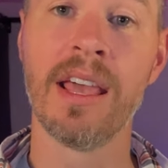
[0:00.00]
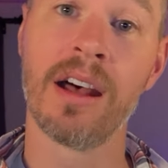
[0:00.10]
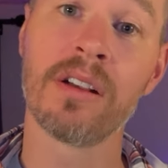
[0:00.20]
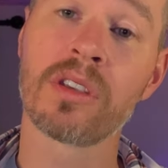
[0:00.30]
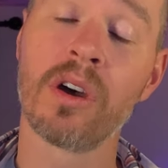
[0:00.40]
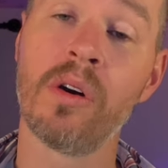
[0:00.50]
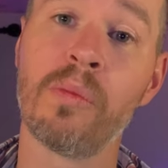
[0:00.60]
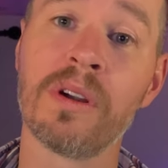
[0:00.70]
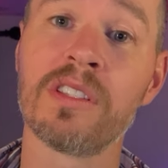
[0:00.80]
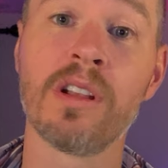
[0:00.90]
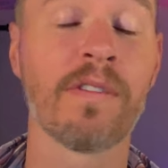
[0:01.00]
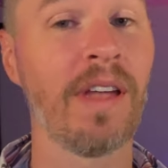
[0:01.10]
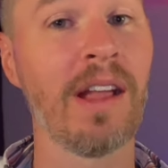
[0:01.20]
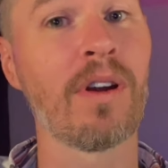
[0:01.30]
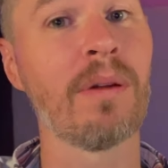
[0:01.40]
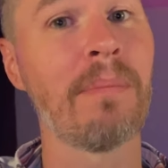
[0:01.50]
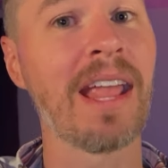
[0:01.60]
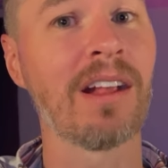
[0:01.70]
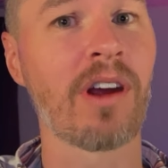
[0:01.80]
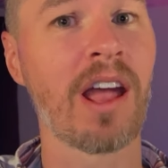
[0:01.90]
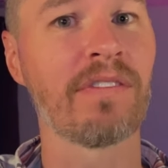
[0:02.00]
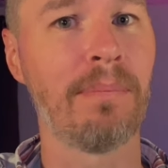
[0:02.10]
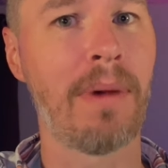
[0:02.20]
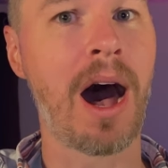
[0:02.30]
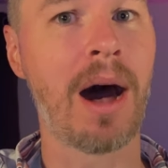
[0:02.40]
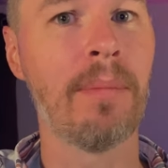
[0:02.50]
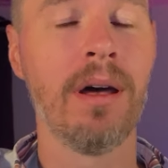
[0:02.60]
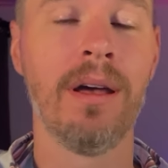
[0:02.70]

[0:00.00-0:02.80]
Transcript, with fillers: And also, what's your favorite Minecraft mob?